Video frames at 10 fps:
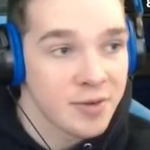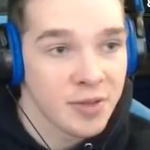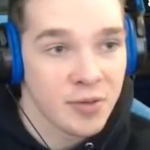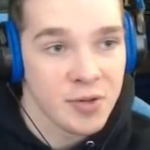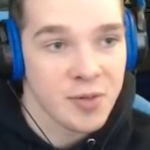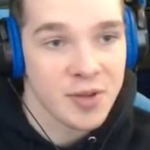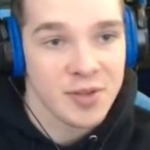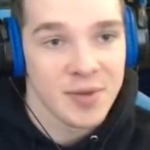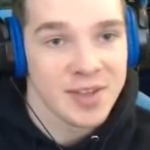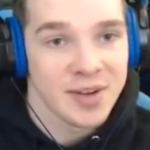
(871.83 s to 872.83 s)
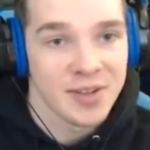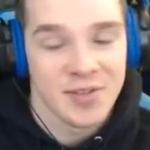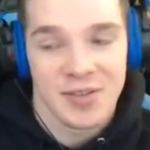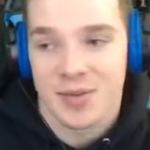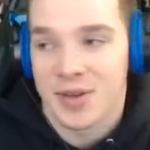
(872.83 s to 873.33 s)
I had like one of the worst months of my entire
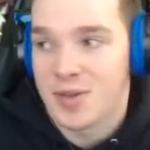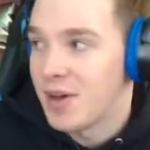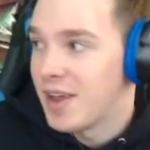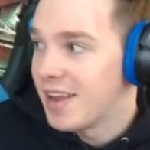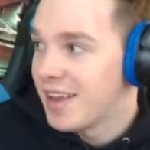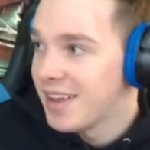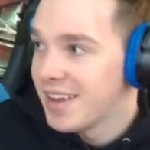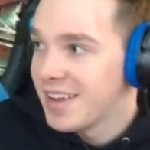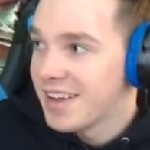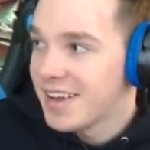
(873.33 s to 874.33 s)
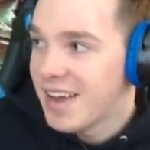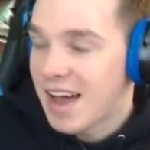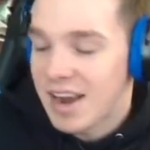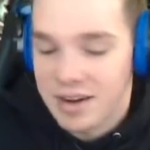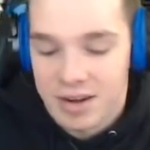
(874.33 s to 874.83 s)
life this month, but
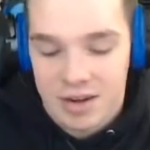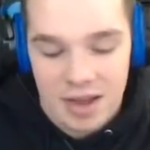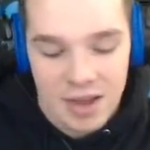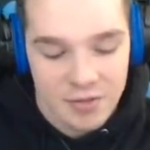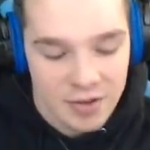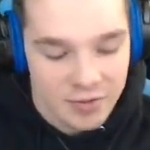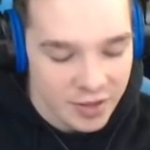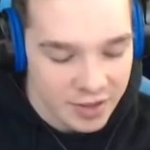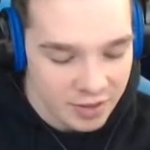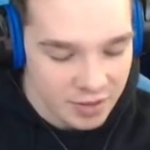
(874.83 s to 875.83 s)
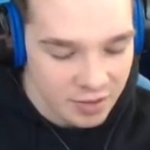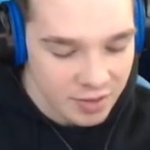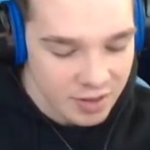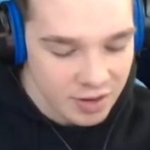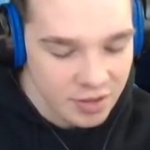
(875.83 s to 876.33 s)
I don't know. I feel like there's no
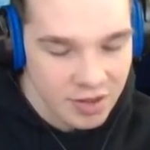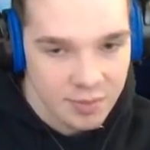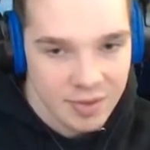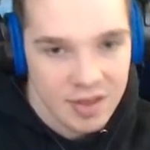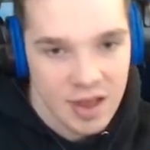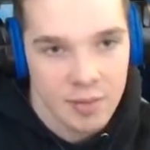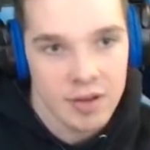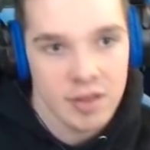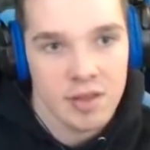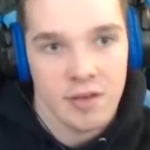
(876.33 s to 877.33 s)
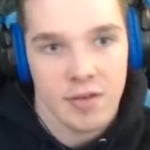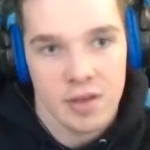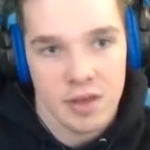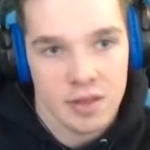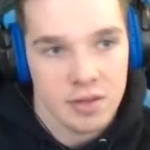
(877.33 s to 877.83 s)
reason to just like be sad about it and stuff
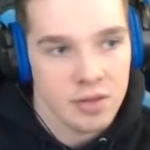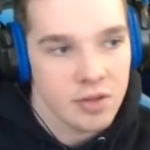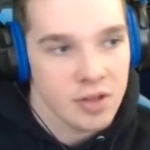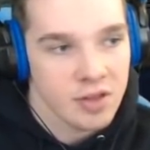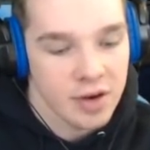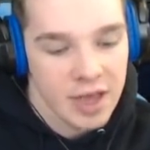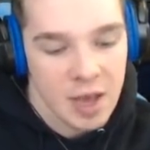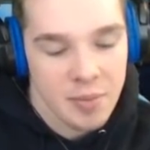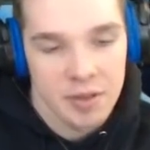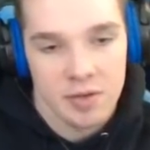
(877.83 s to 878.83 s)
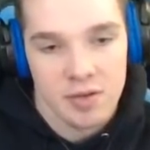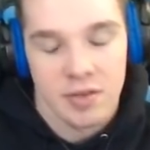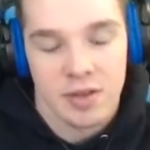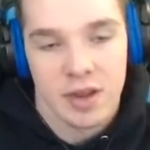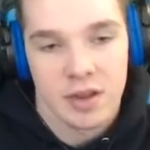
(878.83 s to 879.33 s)
because like shit's already happened. There's
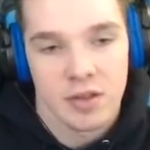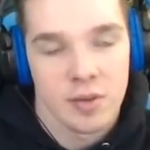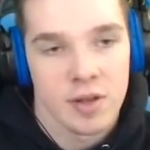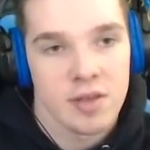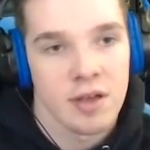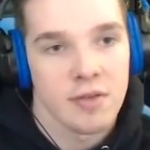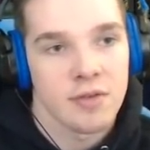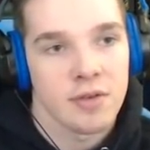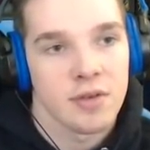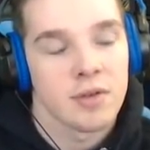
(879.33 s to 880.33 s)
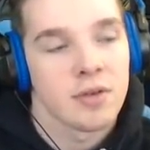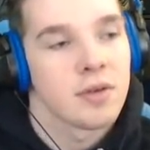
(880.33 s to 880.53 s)
something that I can do about stuff.